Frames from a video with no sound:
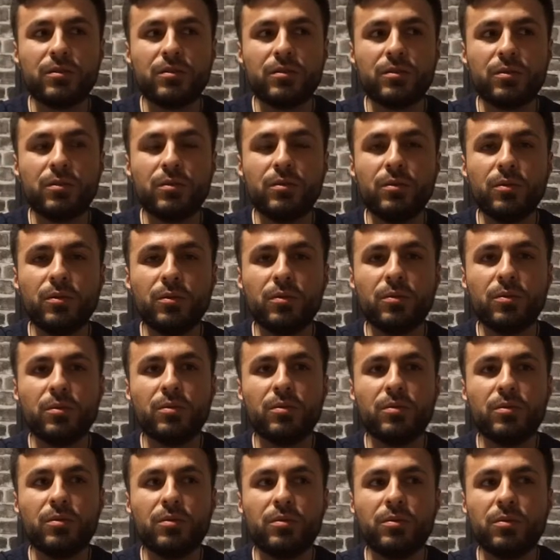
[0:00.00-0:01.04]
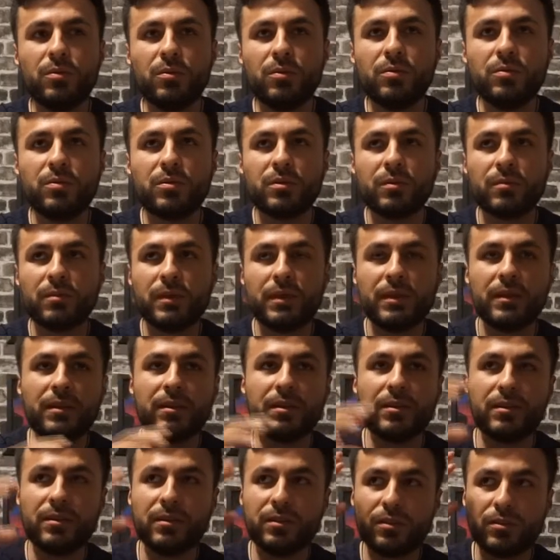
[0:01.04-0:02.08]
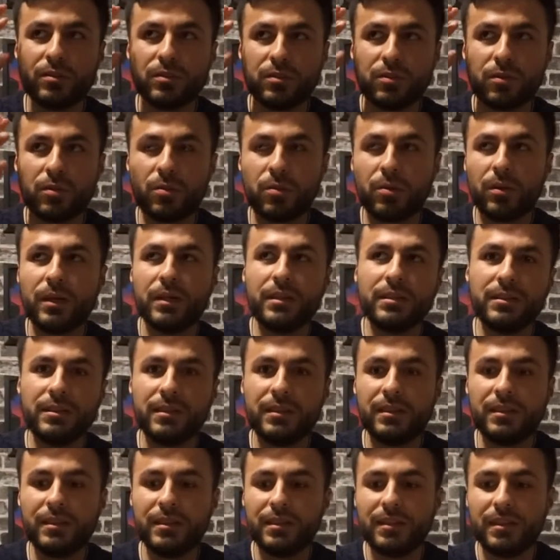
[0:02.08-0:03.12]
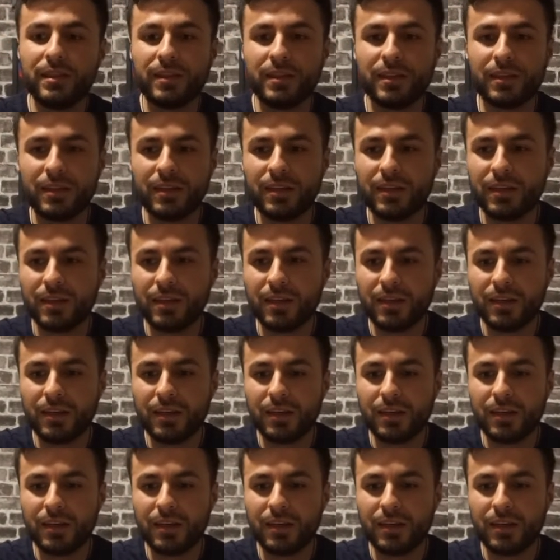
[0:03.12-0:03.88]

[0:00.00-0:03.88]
to do something just crazy, like